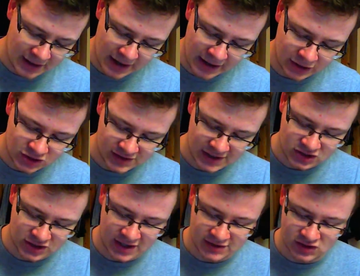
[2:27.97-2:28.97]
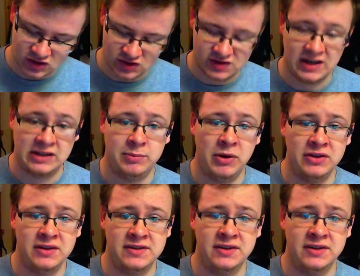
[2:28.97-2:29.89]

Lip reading: and each section has 6 buttons,